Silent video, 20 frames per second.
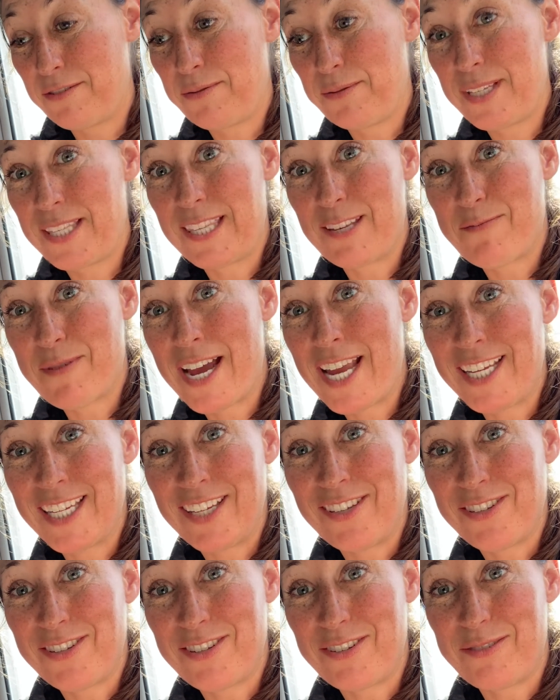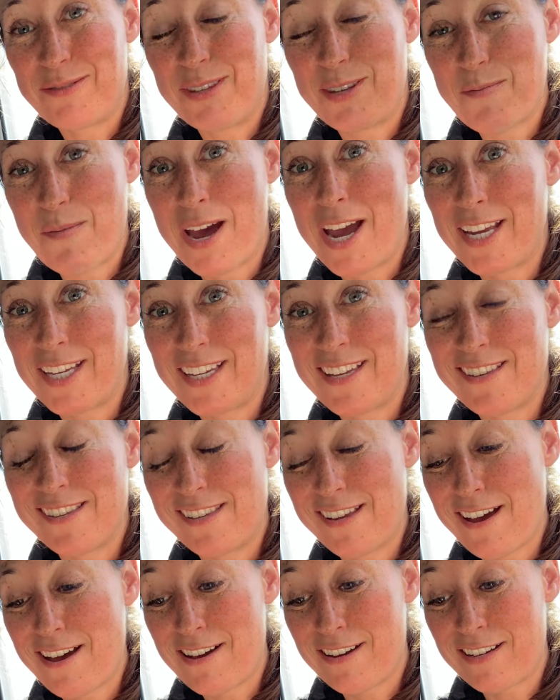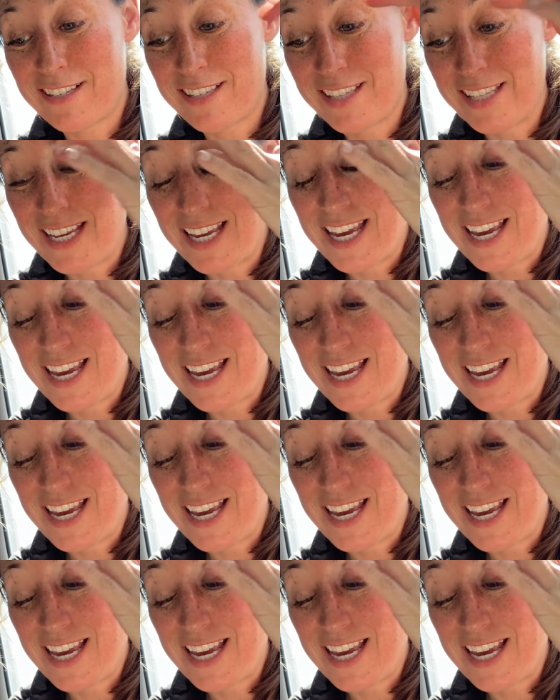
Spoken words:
with some hiking shoes, some hiking socks,